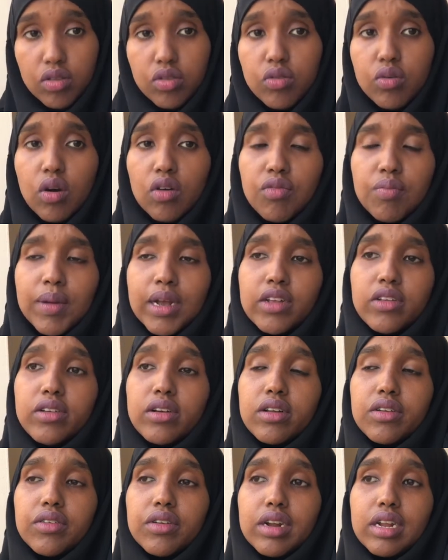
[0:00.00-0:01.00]
2 of my
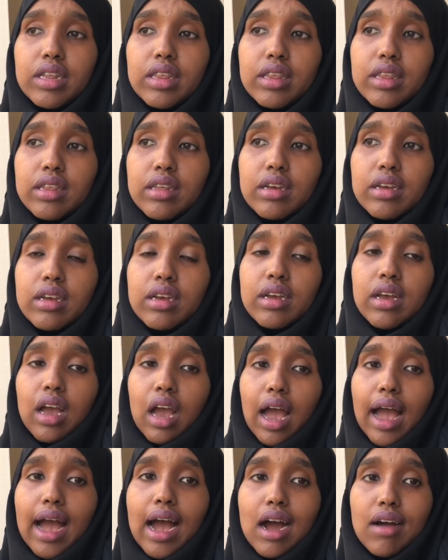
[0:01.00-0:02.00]
children
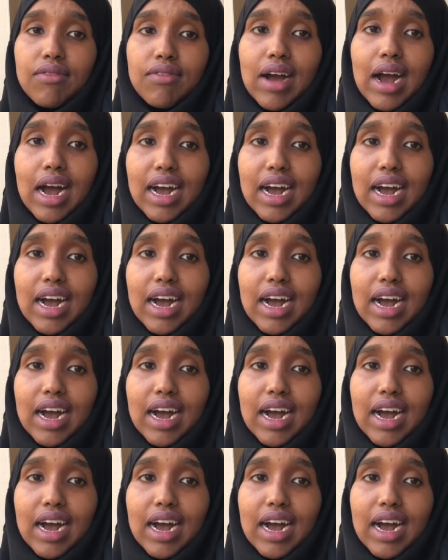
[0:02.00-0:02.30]
have